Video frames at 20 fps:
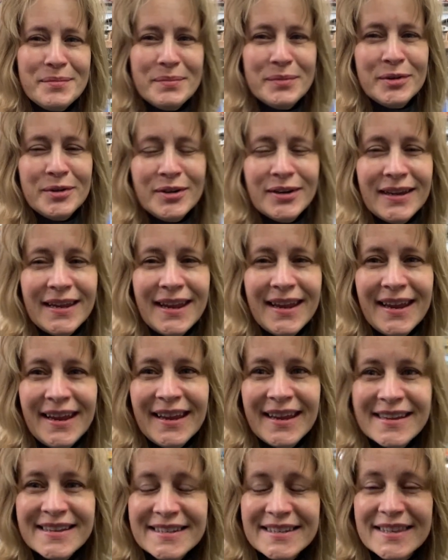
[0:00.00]
morning.
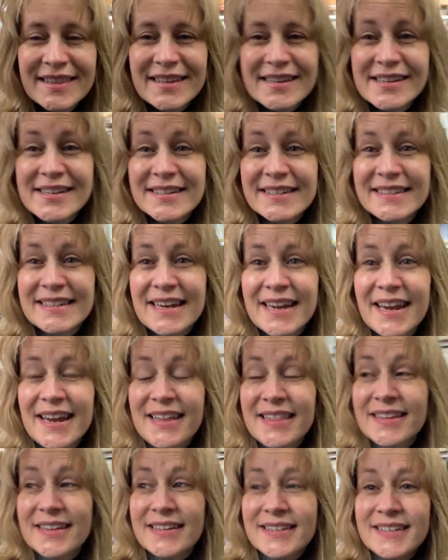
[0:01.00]
It's Thursday,
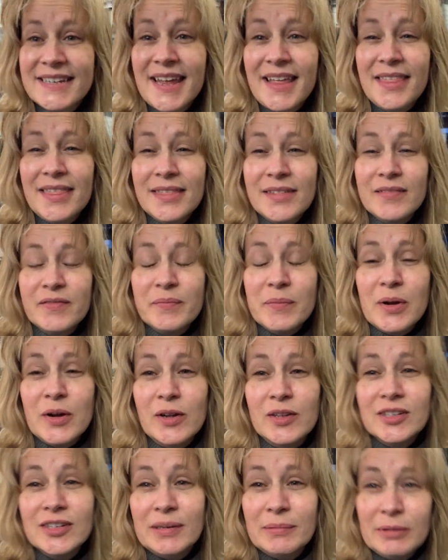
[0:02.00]
the 10th of
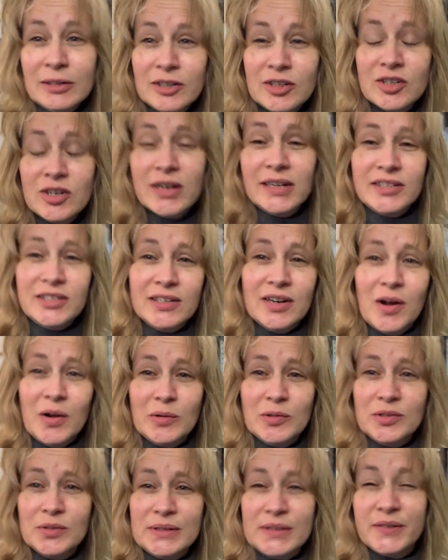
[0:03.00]
March, and I'm going to try and
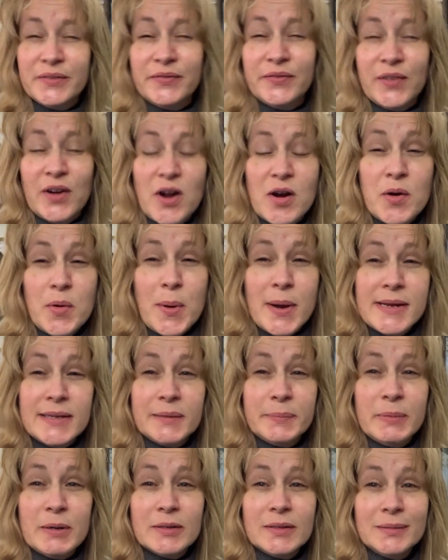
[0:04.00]
hold you as far away as
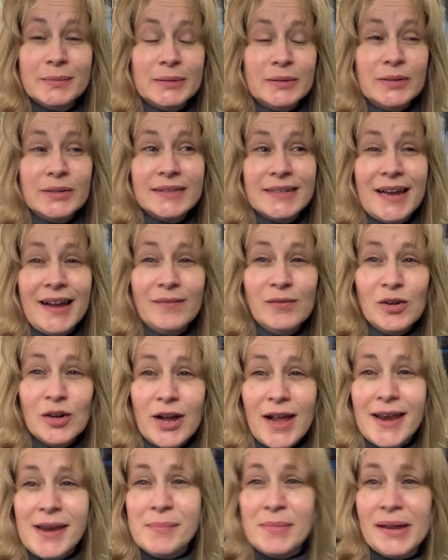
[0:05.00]
possible because I haven't got
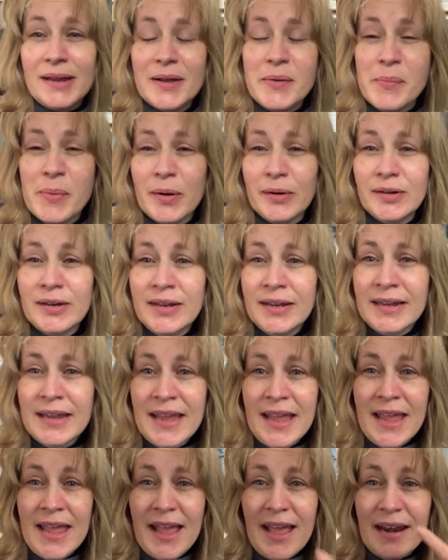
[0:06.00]
any makeup on
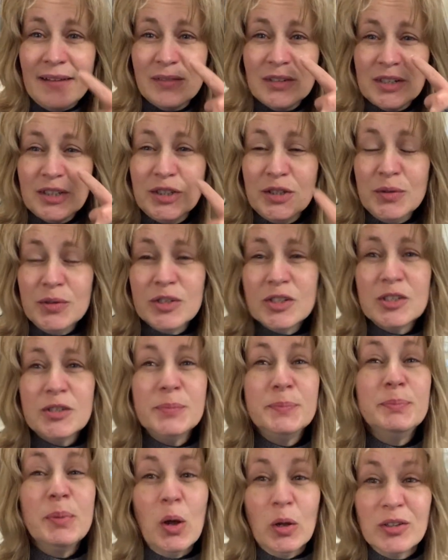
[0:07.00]
and I've got a huge
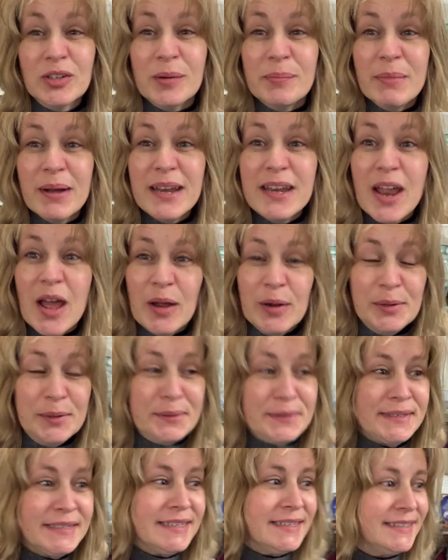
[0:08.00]
spot on my
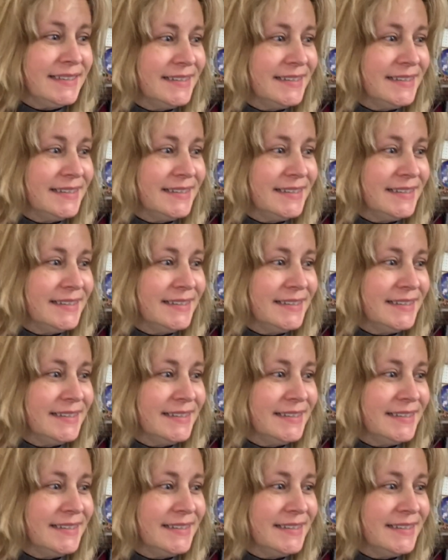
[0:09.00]
nose.